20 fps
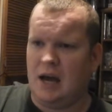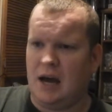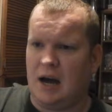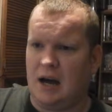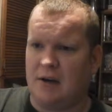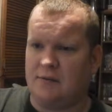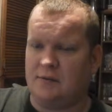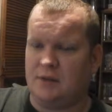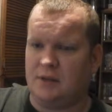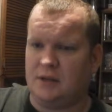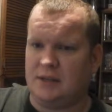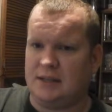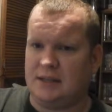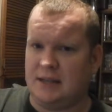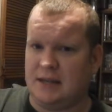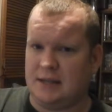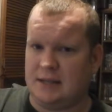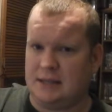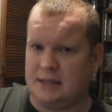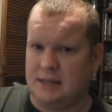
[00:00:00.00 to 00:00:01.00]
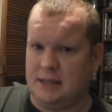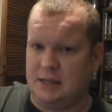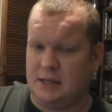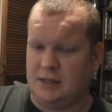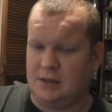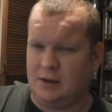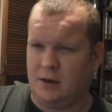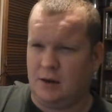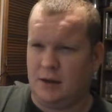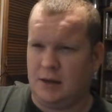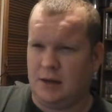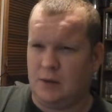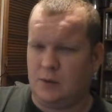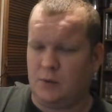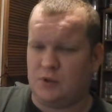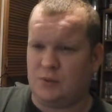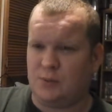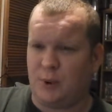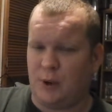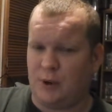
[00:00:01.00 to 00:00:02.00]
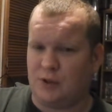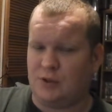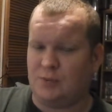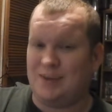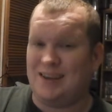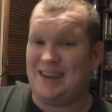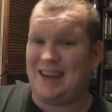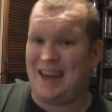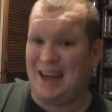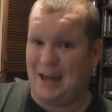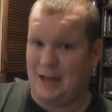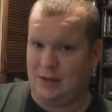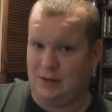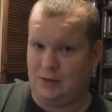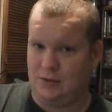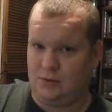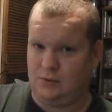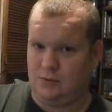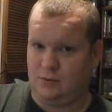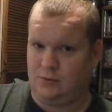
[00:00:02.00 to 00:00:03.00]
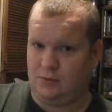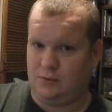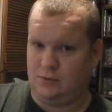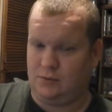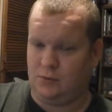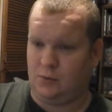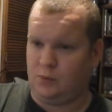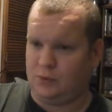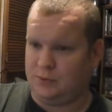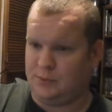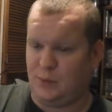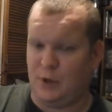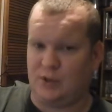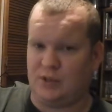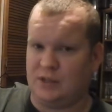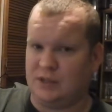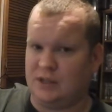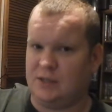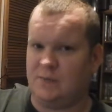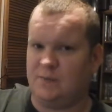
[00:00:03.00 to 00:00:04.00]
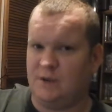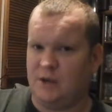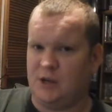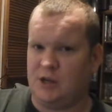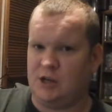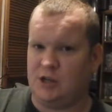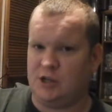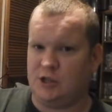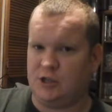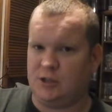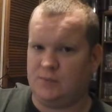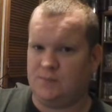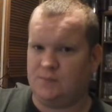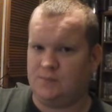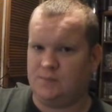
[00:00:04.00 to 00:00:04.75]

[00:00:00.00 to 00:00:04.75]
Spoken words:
after the second season, I think it was supposed to be cancelled, or was supposed to just finish.